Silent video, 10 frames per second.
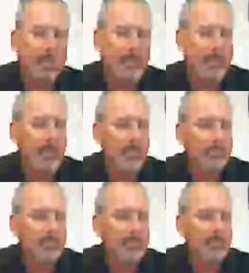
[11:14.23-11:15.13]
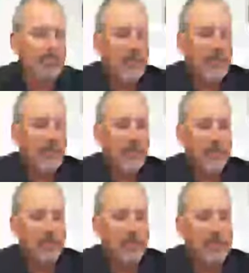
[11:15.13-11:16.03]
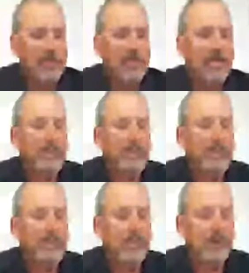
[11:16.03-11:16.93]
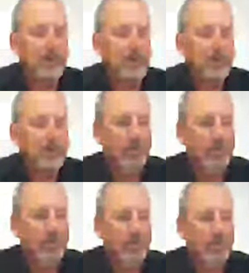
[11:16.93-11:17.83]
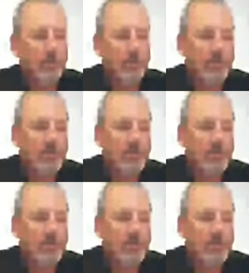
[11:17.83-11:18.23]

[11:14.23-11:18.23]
of closing, the closing documents that will go through,